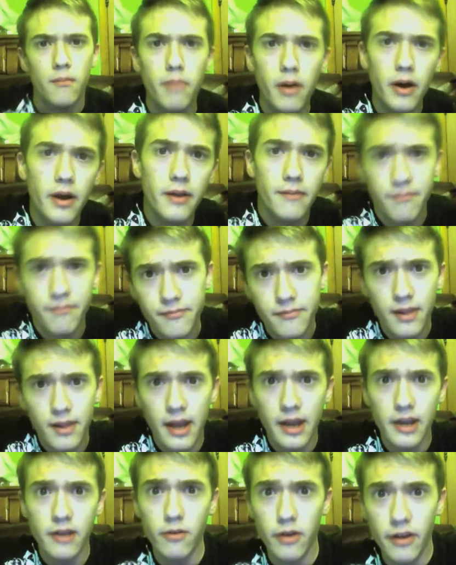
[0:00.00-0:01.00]
But
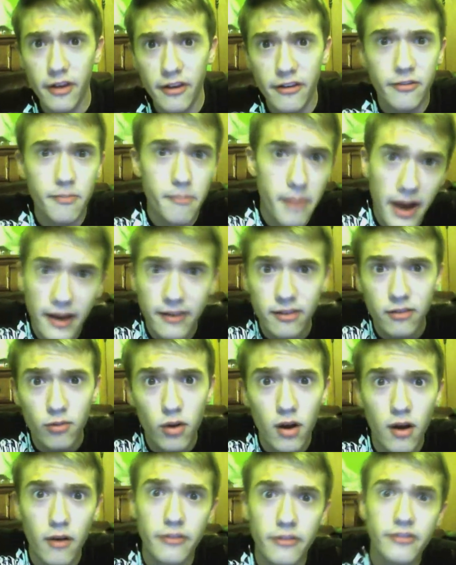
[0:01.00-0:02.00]
anyways, back to
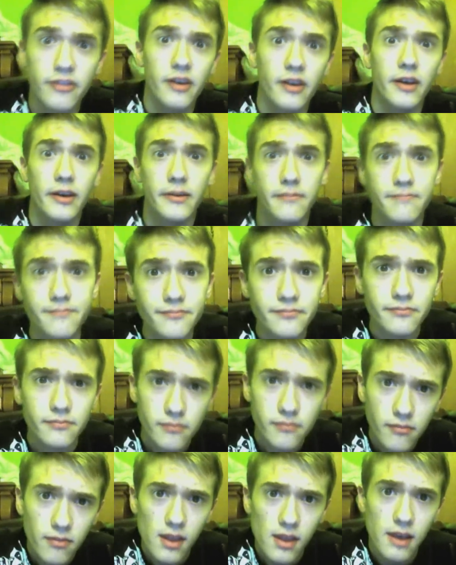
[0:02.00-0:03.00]
what I was saying.
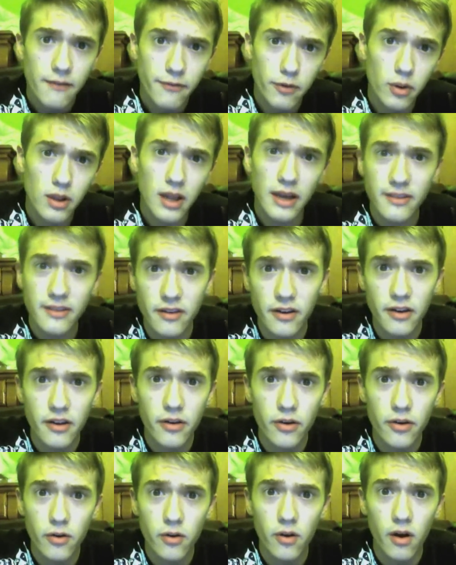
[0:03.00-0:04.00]
If you would like to
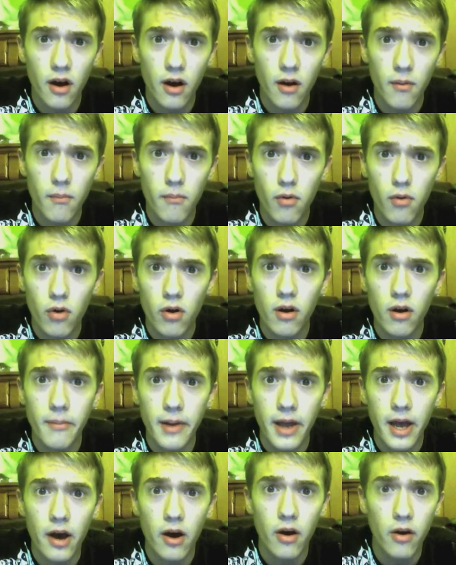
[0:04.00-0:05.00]
know more
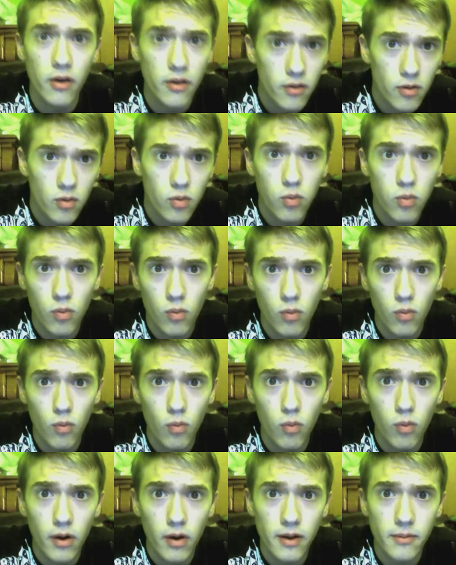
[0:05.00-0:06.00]
about
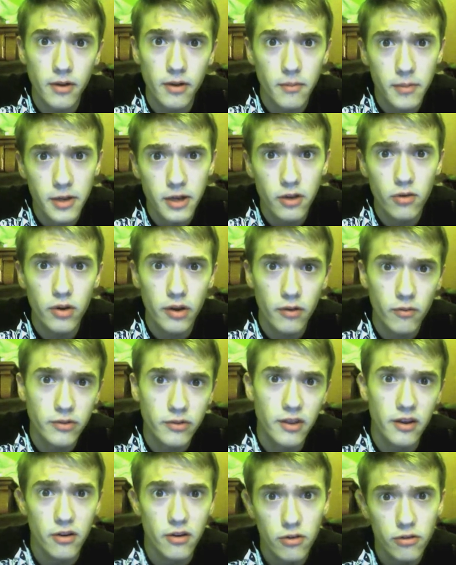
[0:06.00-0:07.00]
what I'm going to be doing with
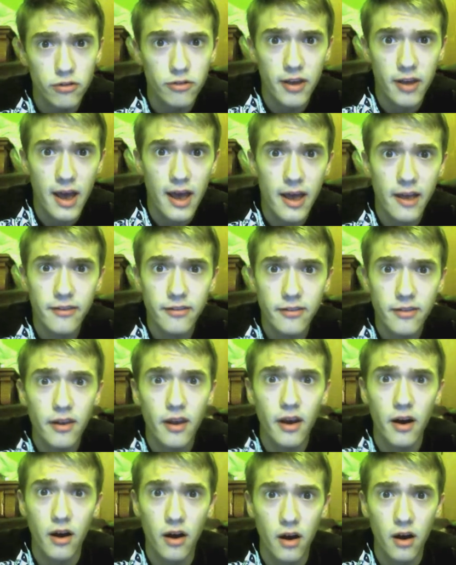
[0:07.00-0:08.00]
the newscast,
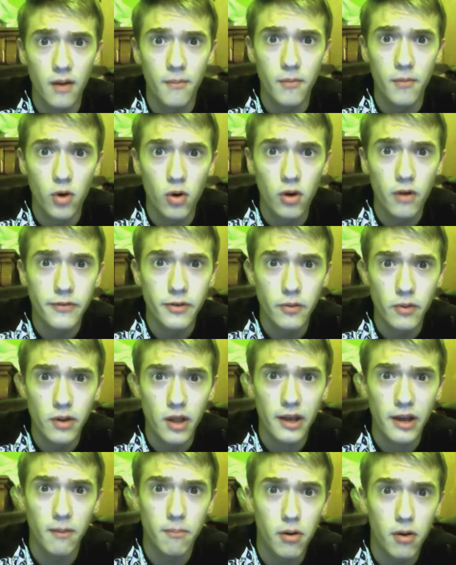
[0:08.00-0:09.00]
or if you would
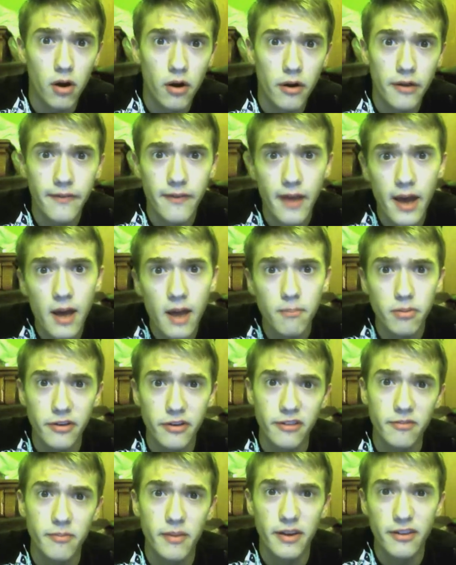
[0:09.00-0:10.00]
like a part in that, please